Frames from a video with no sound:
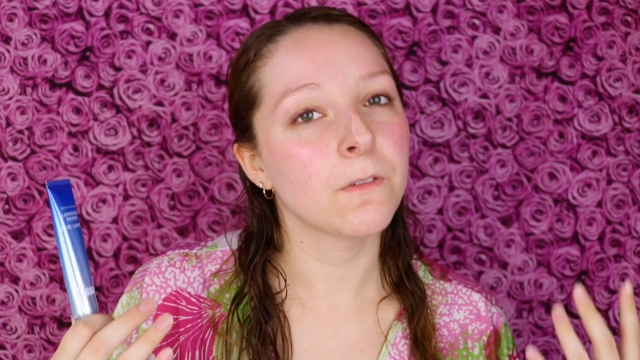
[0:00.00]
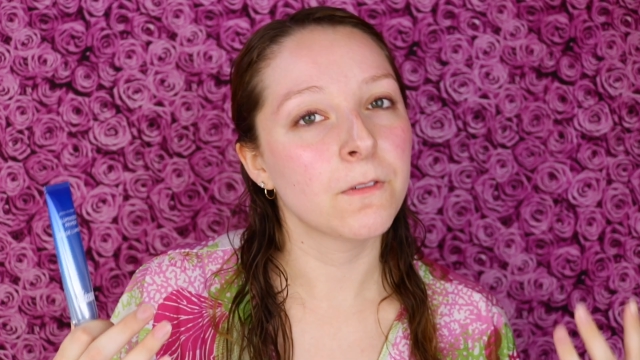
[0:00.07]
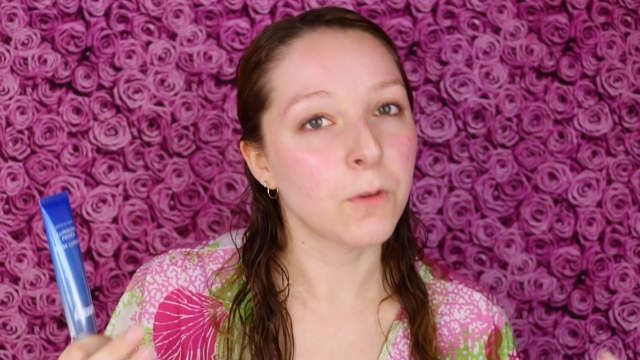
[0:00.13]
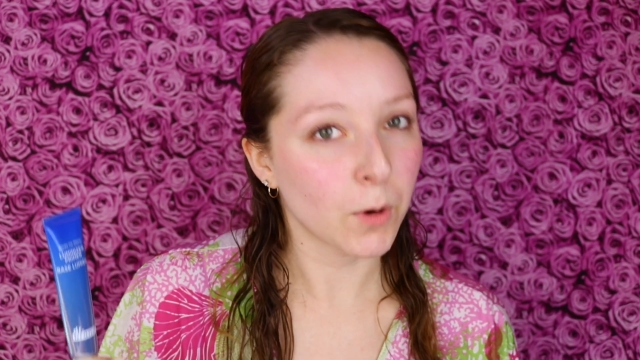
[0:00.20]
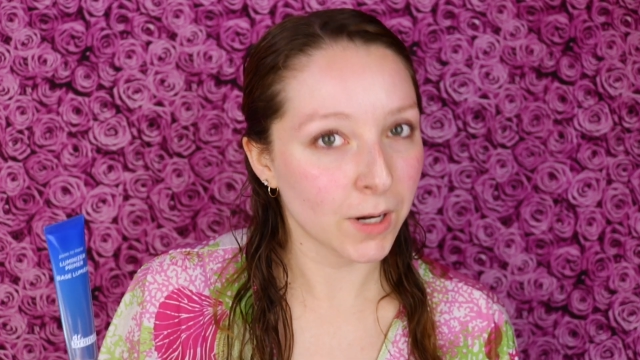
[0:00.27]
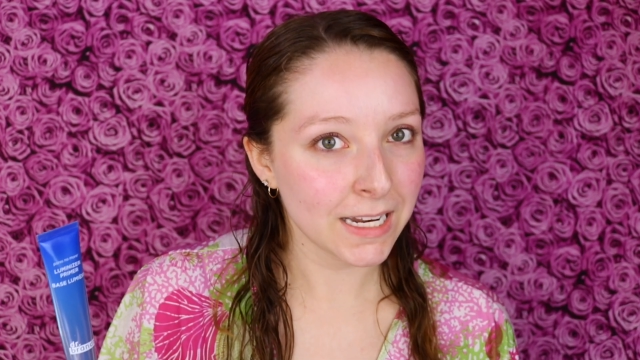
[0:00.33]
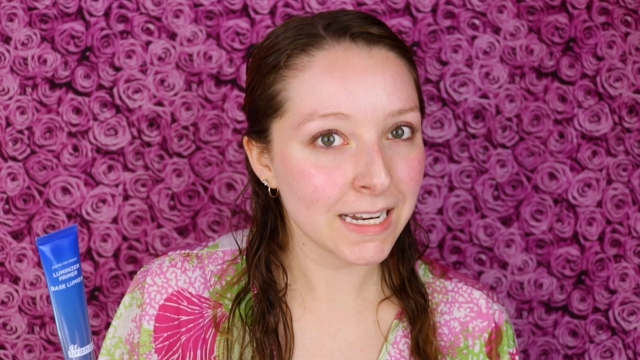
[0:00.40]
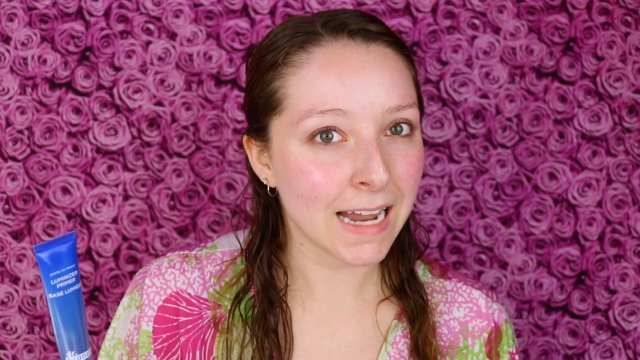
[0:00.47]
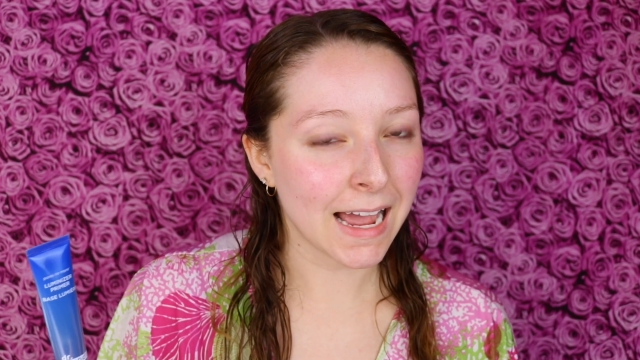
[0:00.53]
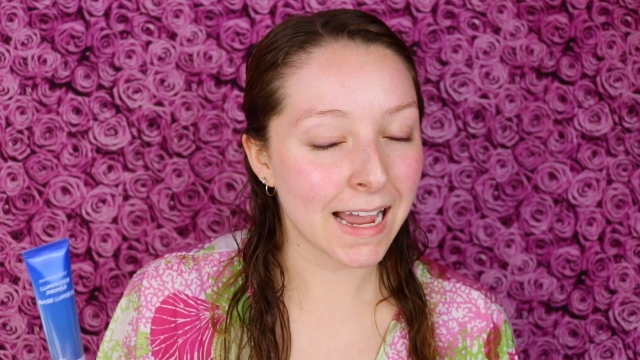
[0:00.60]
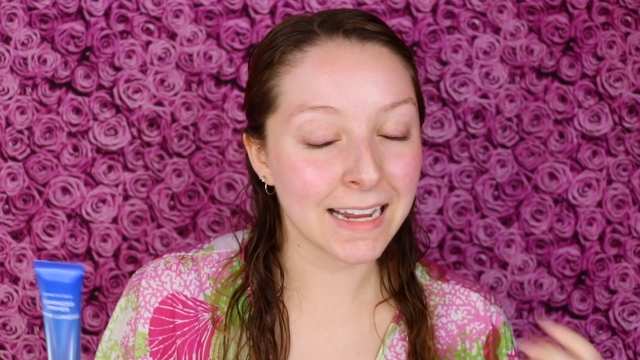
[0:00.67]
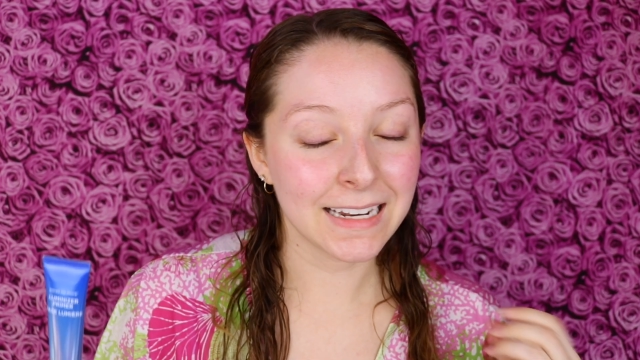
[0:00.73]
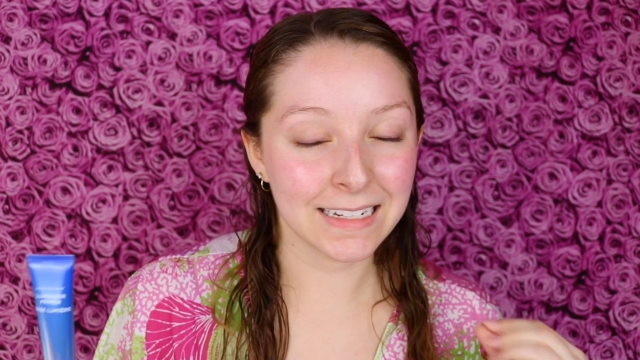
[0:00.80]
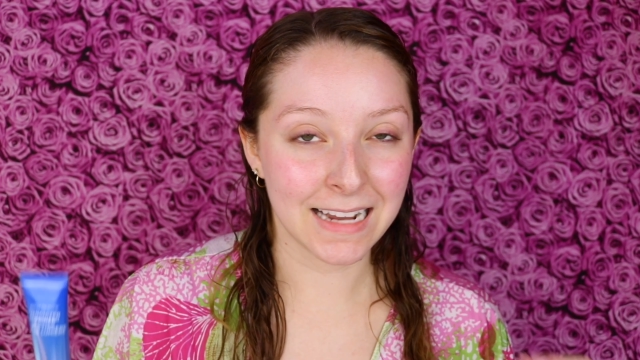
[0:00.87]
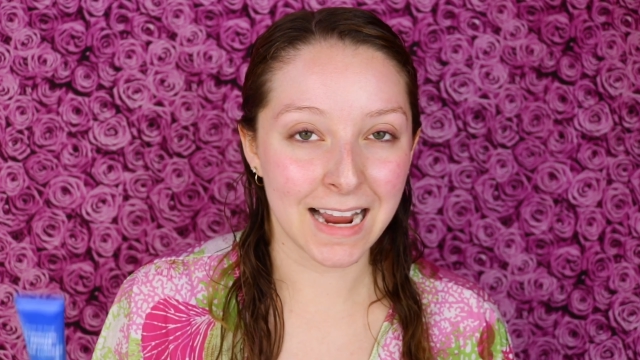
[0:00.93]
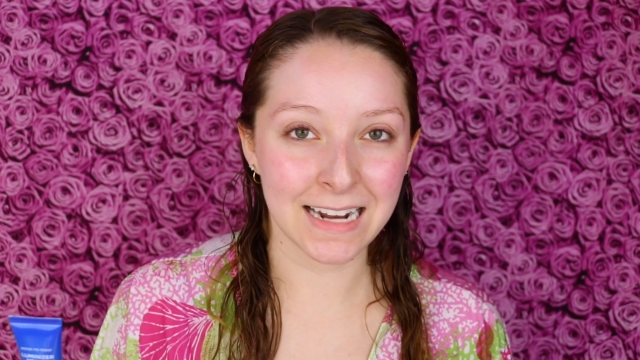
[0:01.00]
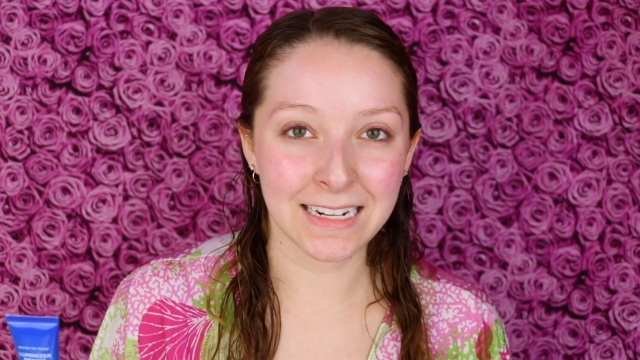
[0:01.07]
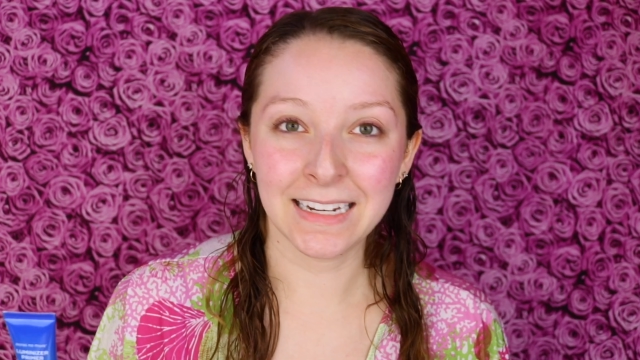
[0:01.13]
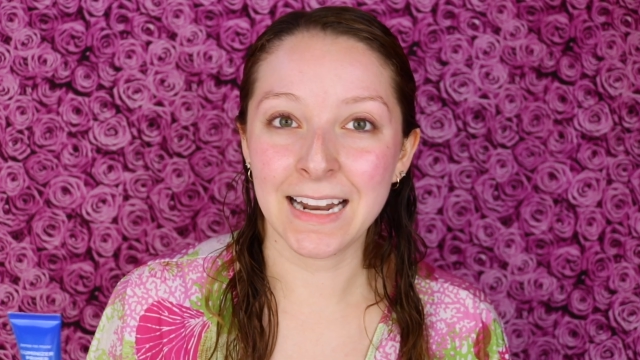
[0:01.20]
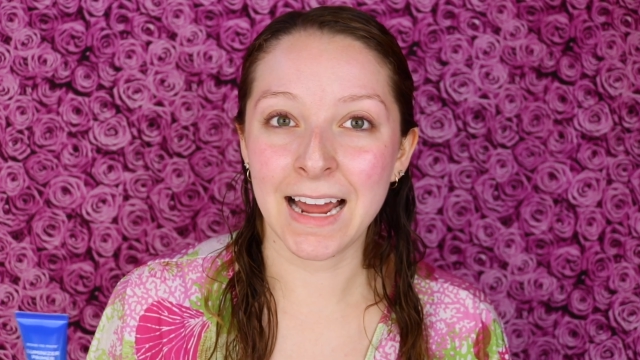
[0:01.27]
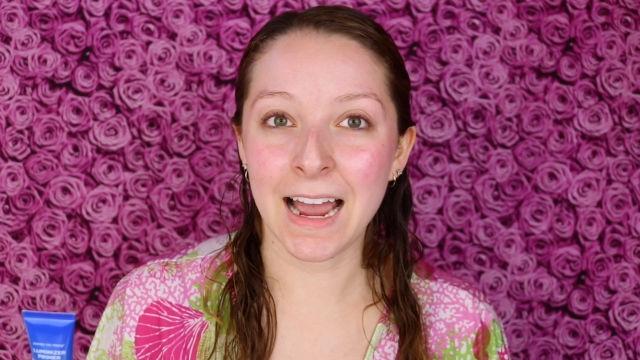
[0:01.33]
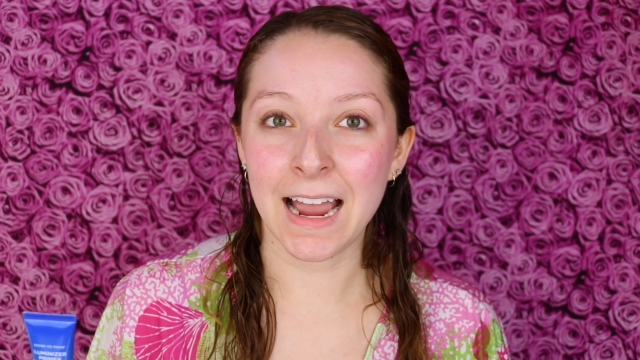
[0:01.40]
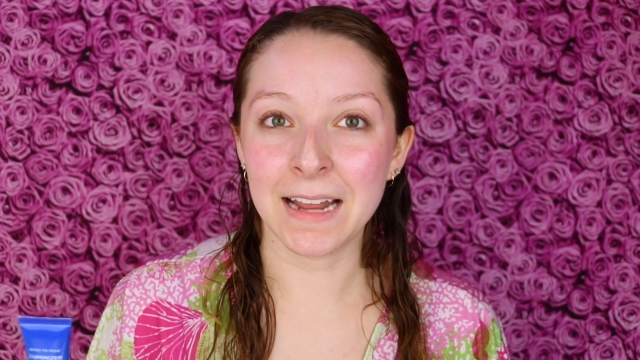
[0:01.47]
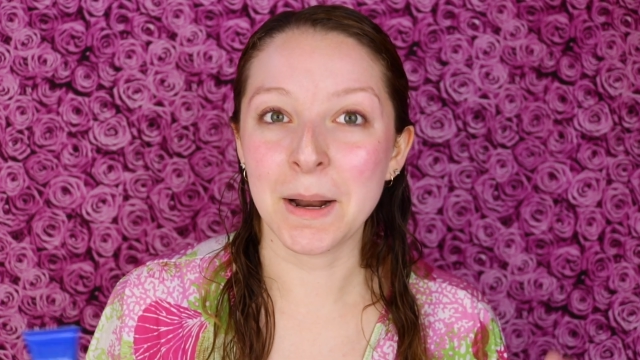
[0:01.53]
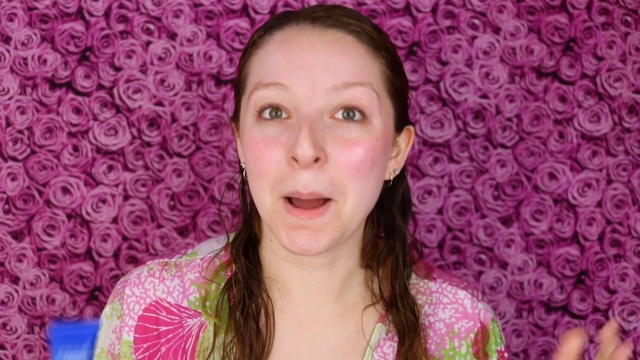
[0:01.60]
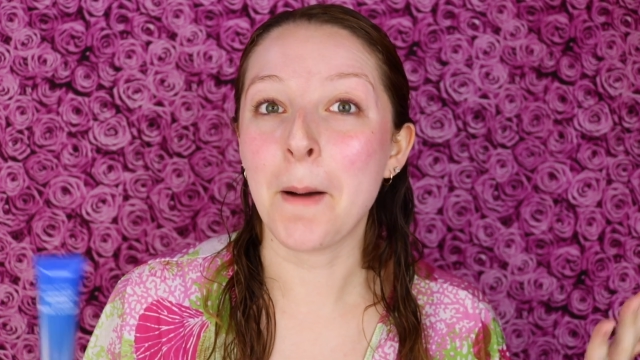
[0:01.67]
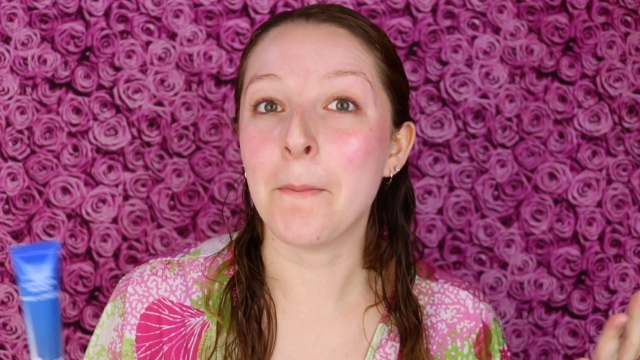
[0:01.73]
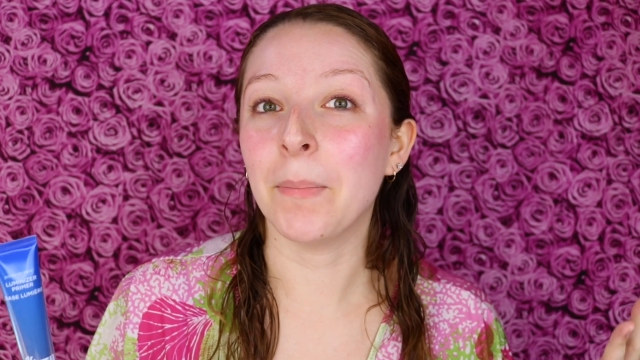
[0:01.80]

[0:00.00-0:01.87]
$49.99,